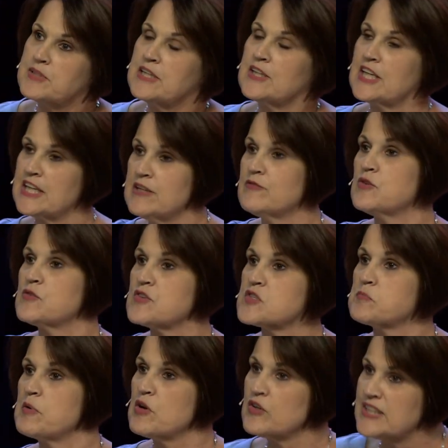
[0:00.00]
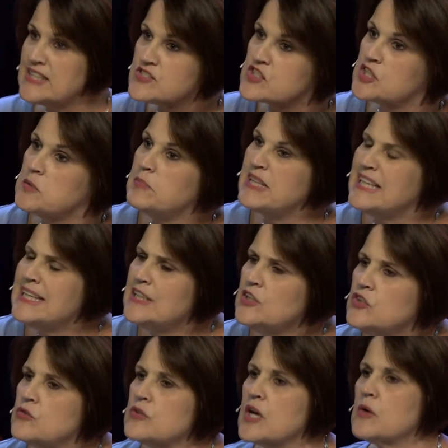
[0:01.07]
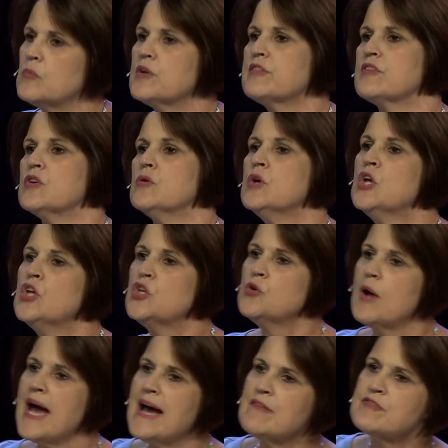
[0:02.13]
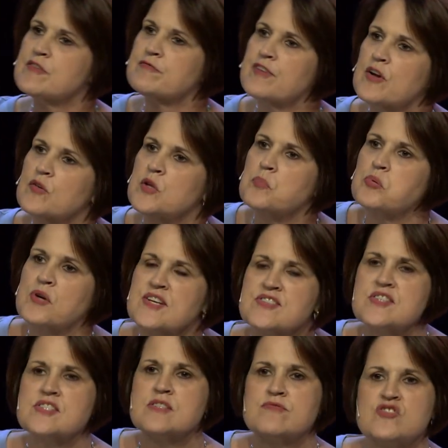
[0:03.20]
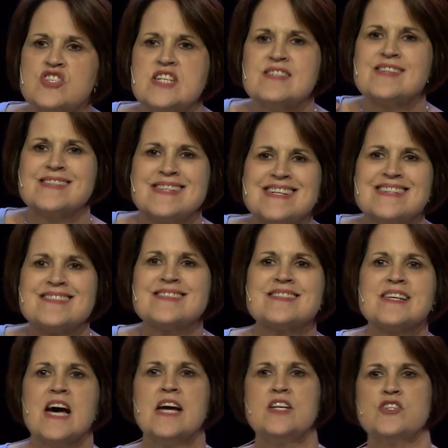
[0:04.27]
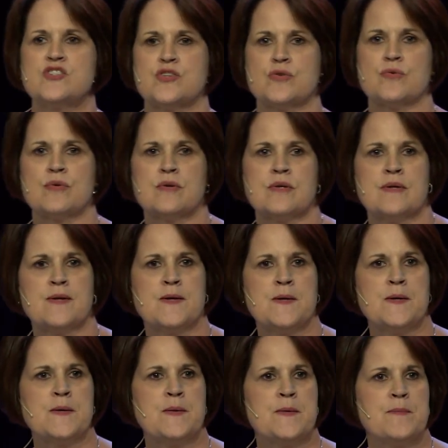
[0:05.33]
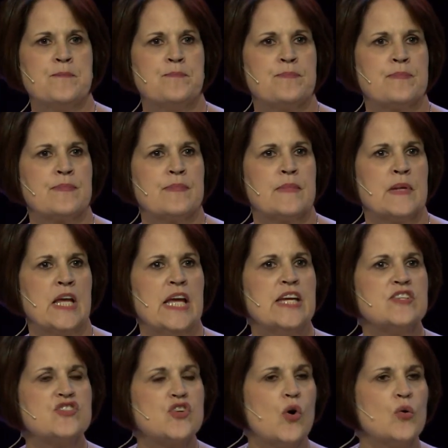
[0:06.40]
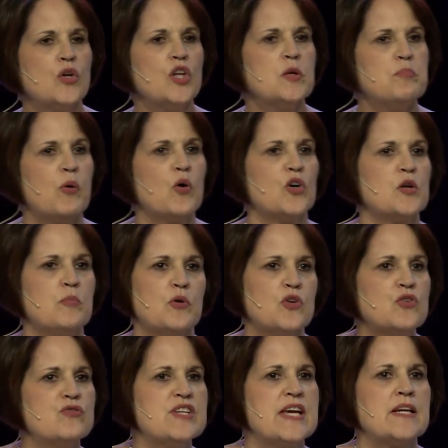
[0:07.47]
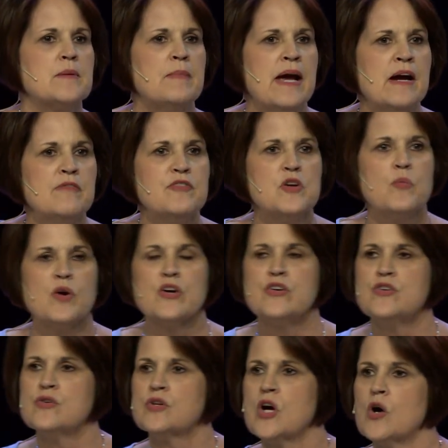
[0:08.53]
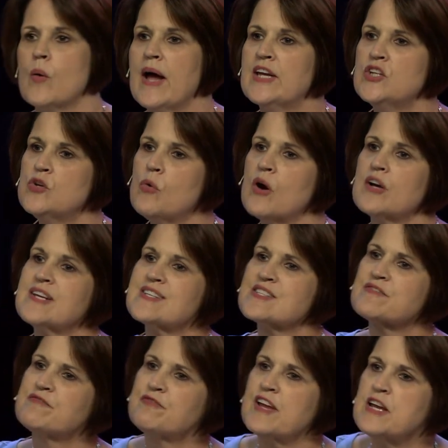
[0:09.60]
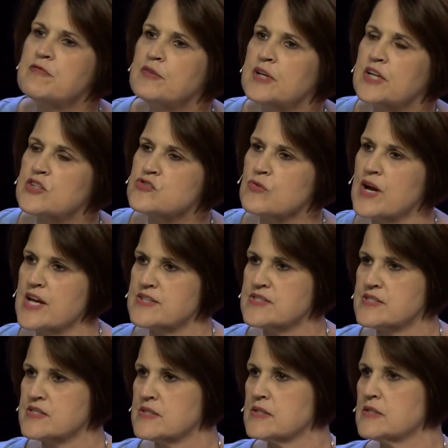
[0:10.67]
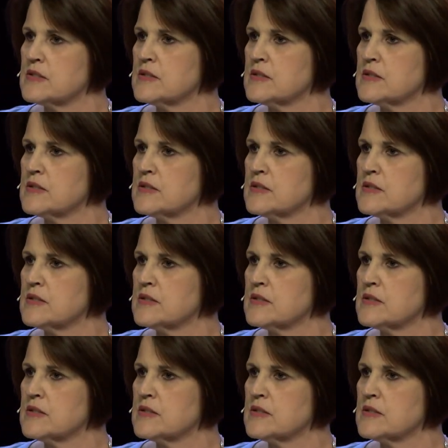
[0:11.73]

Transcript: going to give you the Spirit. He's going to be in you, not with you. You have the very presence of Jesus inside you. He's totally portable. You take him everywhere you go, and you are his favorite address.